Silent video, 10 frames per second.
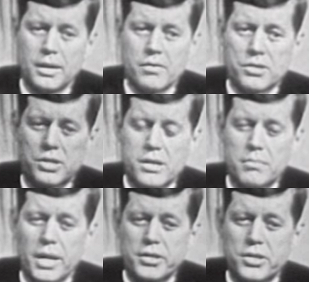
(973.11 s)
In the state
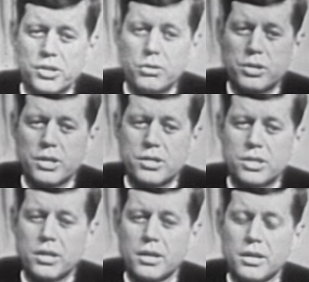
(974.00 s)
of Massachusetts,
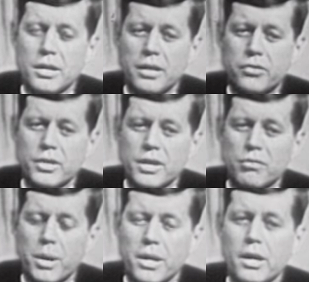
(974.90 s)
instead
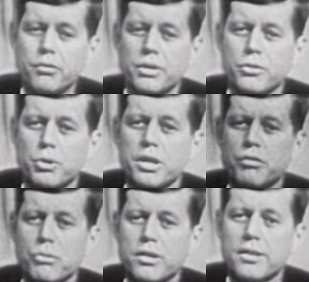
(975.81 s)
of about
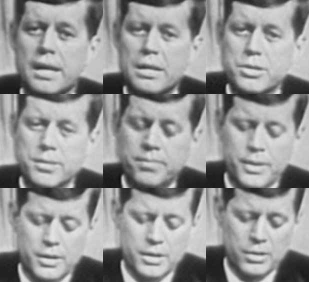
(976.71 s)
123,000,
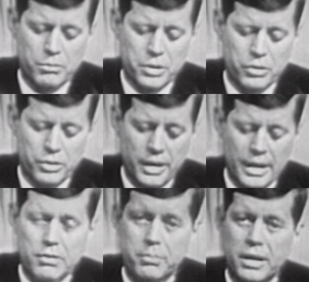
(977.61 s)
we're going to
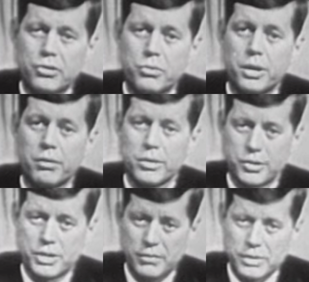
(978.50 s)
have about
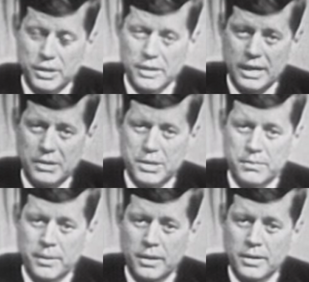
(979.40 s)
270,000.
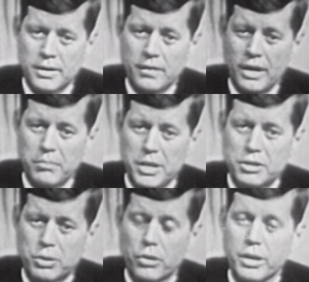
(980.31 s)
That
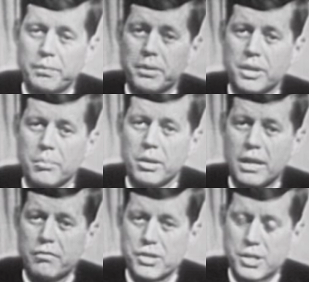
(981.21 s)
means we're going to have to double
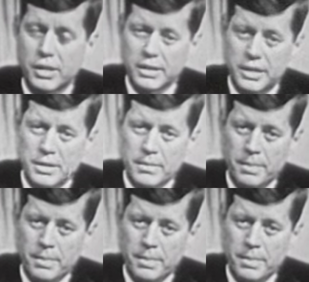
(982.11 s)
our facilities.